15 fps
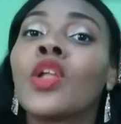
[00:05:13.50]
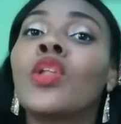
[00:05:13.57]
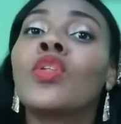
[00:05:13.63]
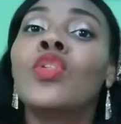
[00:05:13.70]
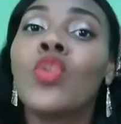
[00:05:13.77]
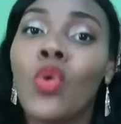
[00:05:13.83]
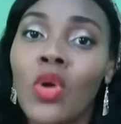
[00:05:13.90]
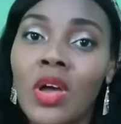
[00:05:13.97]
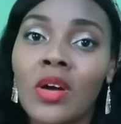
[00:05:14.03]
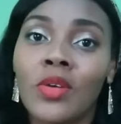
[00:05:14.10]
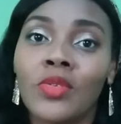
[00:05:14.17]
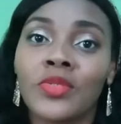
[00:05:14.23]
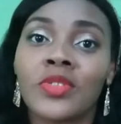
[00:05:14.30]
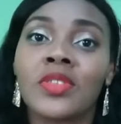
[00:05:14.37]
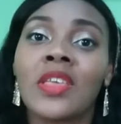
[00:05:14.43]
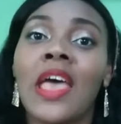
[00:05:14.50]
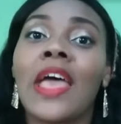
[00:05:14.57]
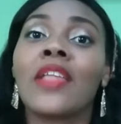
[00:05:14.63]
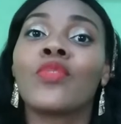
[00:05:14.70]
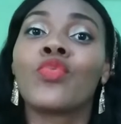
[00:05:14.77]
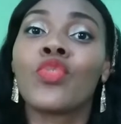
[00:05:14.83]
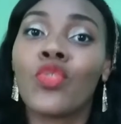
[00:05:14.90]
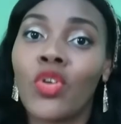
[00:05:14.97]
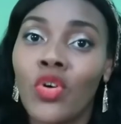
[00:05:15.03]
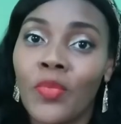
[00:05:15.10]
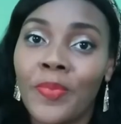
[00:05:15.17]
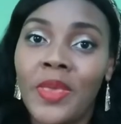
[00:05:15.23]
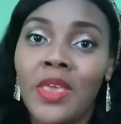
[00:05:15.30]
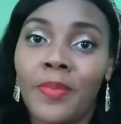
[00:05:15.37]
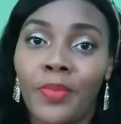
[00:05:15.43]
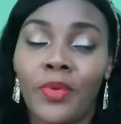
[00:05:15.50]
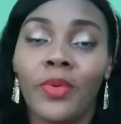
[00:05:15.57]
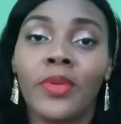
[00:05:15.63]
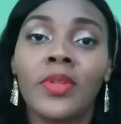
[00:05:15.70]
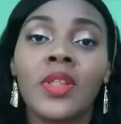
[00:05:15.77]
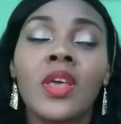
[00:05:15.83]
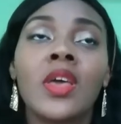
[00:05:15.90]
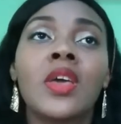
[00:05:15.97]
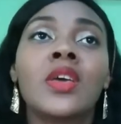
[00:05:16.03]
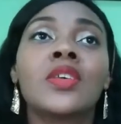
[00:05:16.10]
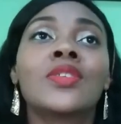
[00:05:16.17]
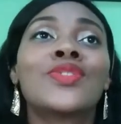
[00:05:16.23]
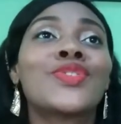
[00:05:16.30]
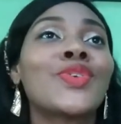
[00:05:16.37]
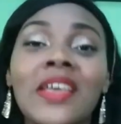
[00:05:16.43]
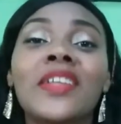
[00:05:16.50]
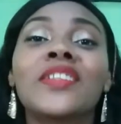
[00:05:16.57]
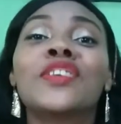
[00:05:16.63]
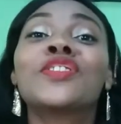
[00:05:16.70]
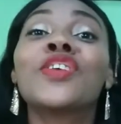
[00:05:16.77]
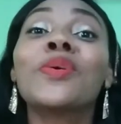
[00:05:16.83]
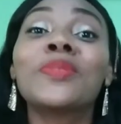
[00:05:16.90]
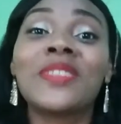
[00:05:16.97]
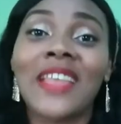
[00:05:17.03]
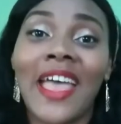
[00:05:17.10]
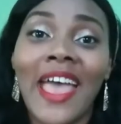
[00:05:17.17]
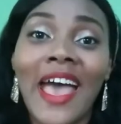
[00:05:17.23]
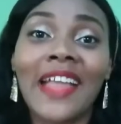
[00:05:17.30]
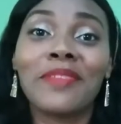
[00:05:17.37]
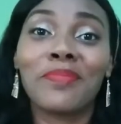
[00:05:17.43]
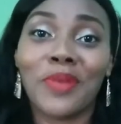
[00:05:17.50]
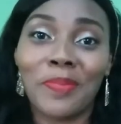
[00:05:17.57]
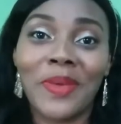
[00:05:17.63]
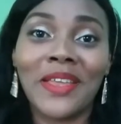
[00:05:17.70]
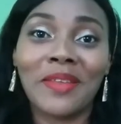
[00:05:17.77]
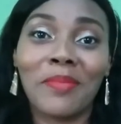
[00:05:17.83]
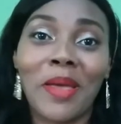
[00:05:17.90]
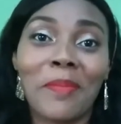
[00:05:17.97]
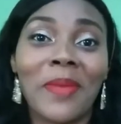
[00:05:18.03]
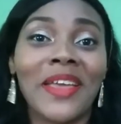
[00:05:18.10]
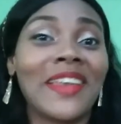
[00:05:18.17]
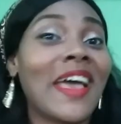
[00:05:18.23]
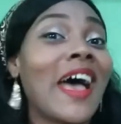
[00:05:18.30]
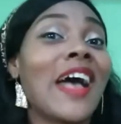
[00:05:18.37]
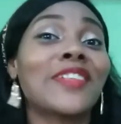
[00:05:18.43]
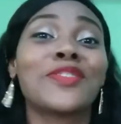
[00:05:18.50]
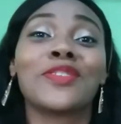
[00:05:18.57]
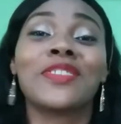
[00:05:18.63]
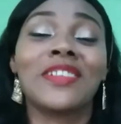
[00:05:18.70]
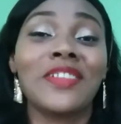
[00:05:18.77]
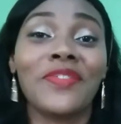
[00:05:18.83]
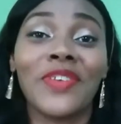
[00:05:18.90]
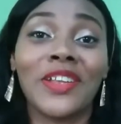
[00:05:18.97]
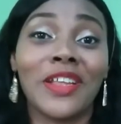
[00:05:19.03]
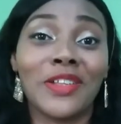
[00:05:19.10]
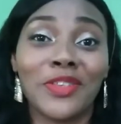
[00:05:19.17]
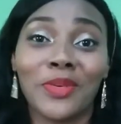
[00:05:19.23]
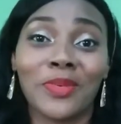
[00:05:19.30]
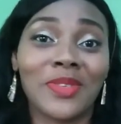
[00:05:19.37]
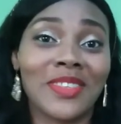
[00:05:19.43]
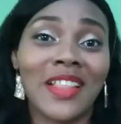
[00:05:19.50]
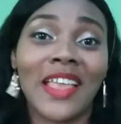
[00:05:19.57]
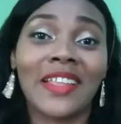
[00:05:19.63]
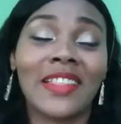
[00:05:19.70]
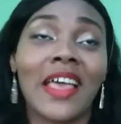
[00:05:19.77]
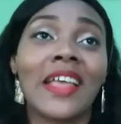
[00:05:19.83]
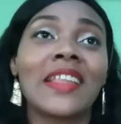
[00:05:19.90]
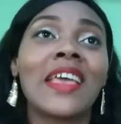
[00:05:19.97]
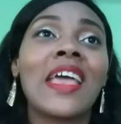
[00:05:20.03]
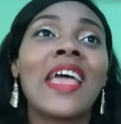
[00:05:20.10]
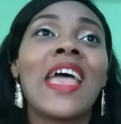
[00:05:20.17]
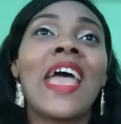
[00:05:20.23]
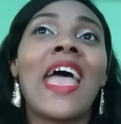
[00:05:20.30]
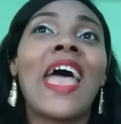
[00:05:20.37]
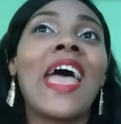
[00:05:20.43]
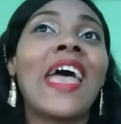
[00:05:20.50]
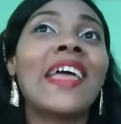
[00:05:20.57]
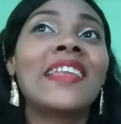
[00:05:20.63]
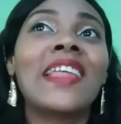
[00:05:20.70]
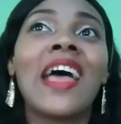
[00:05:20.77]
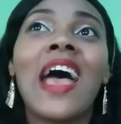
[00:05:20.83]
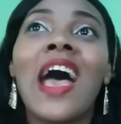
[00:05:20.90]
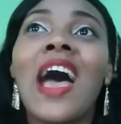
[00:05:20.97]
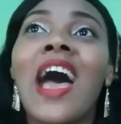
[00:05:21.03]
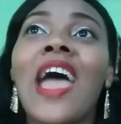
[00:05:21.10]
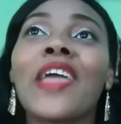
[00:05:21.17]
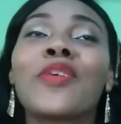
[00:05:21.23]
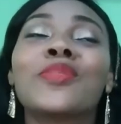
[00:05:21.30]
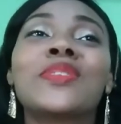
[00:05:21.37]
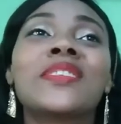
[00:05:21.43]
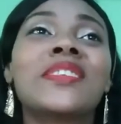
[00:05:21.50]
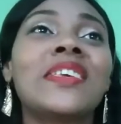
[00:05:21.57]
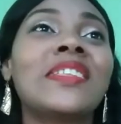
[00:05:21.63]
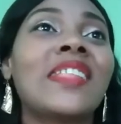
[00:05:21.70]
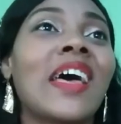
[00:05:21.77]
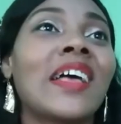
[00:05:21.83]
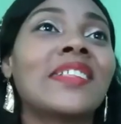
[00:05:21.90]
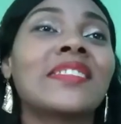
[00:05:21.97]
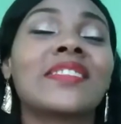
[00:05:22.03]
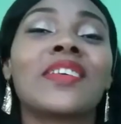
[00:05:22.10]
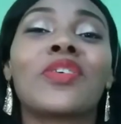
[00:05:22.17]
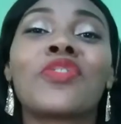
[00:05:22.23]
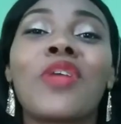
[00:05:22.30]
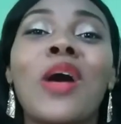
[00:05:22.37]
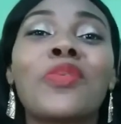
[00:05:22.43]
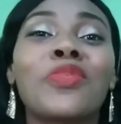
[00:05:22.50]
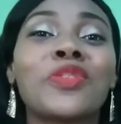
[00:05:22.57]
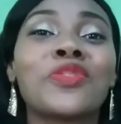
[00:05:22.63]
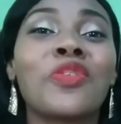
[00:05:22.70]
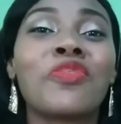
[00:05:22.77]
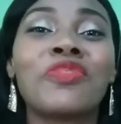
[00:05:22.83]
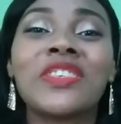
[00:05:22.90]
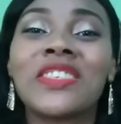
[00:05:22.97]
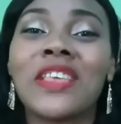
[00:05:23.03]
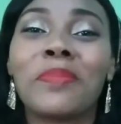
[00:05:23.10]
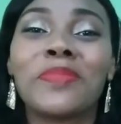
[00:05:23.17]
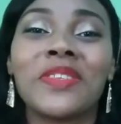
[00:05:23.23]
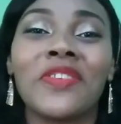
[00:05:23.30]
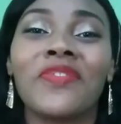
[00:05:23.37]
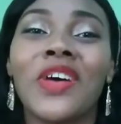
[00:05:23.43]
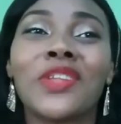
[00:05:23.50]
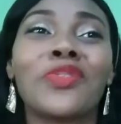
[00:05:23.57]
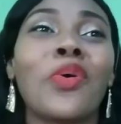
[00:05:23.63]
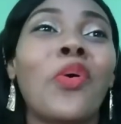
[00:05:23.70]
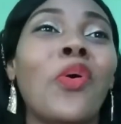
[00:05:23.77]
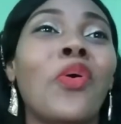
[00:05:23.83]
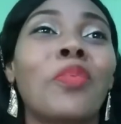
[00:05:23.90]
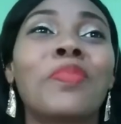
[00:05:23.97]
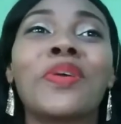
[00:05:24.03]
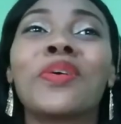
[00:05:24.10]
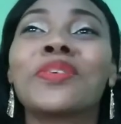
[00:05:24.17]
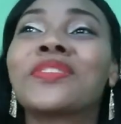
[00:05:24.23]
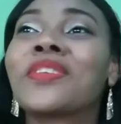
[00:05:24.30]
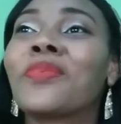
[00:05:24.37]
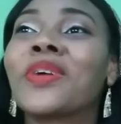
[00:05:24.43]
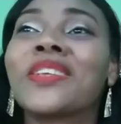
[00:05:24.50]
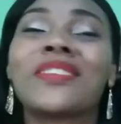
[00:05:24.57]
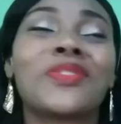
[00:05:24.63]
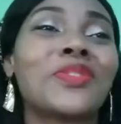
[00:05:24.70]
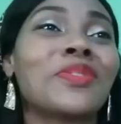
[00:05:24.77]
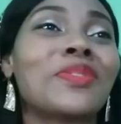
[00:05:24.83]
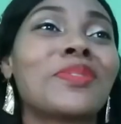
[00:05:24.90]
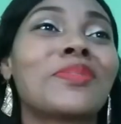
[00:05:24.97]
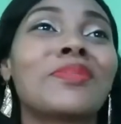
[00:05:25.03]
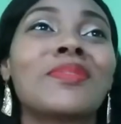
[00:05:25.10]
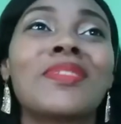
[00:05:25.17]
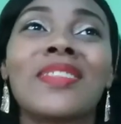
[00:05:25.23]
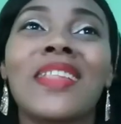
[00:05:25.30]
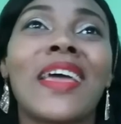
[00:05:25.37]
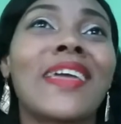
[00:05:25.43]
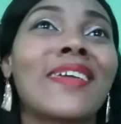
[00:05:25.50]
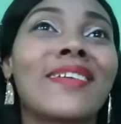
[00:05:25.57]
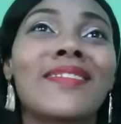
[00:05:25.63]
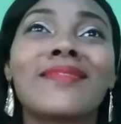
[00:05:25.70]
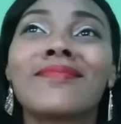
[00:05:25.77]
locals and rural people. So the toast I had prepared in my mind, I had to deliver that toast like that. And I could see that the crowd was not receptive at all, because they were just like,